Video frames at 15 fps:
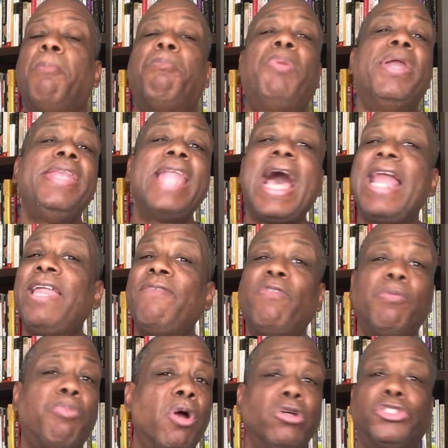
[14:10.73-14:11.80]
But not if a
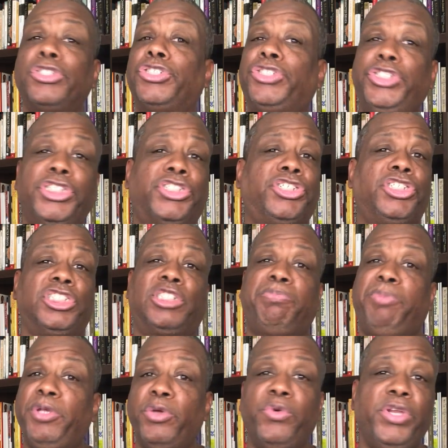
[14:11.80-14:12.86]
person's just
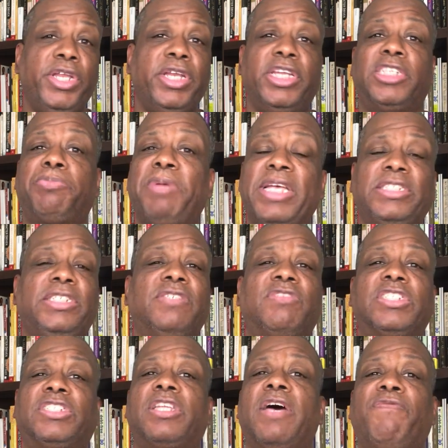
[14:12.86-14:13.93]
disputing it, especially if the
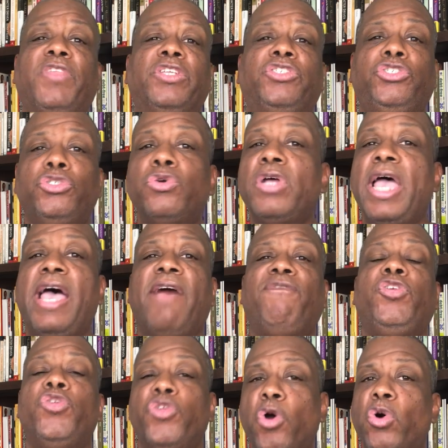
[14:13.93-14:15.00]
stuff that you have,
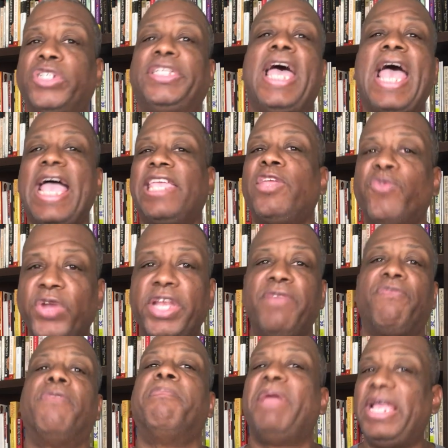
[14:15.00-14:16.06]
you know, is accurate
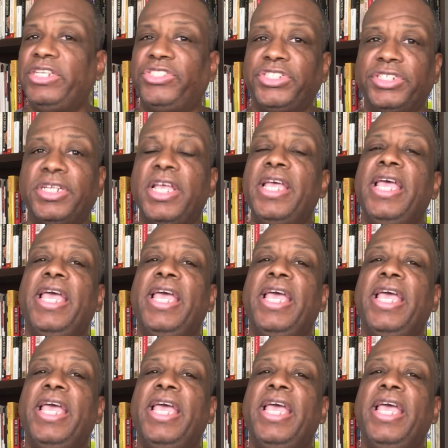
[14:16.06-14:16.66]
information